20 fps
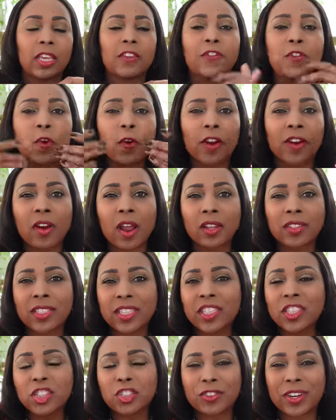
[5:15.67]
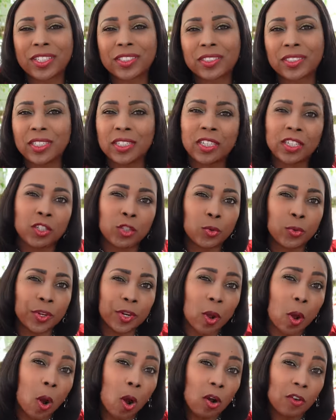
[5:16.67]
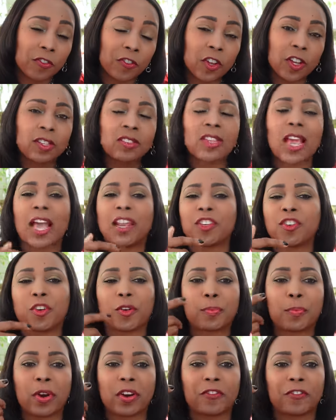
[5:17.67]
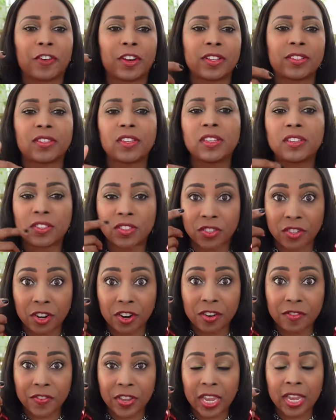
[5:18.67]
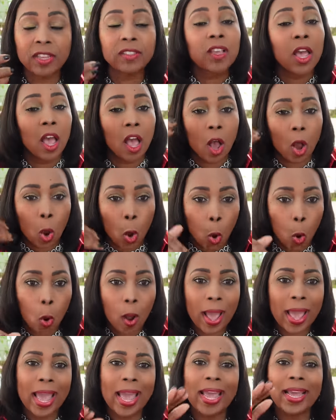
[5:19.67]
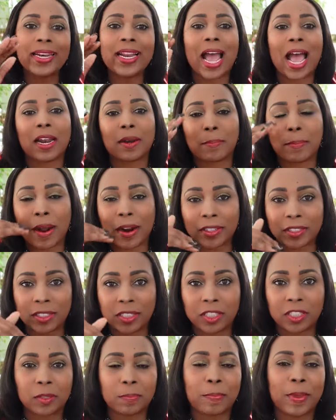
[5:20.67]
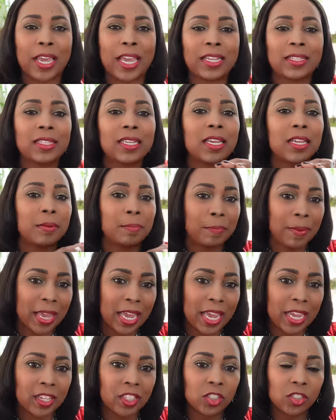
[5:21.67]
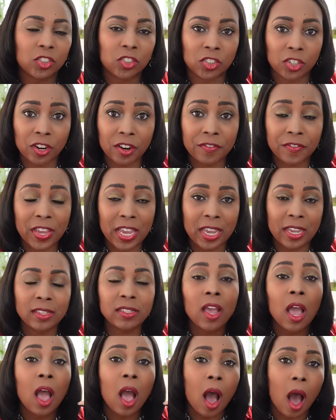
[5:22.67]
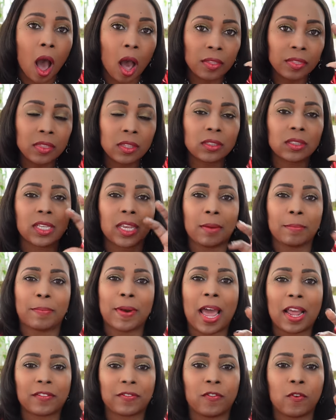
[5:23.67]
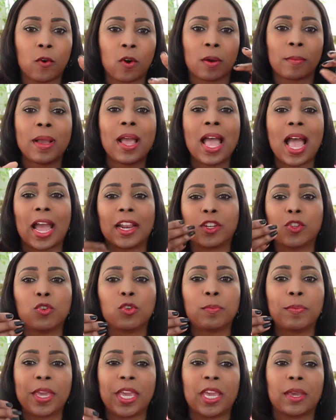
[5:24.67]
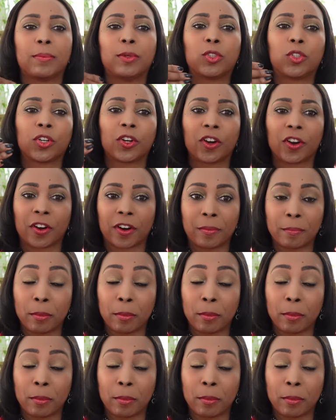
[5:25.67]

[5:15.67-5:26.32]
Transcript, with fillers: If you're not interested in doing offers and your preference is surveys, go ahead and participate in paid surveys on the same platform and you'll be able to earn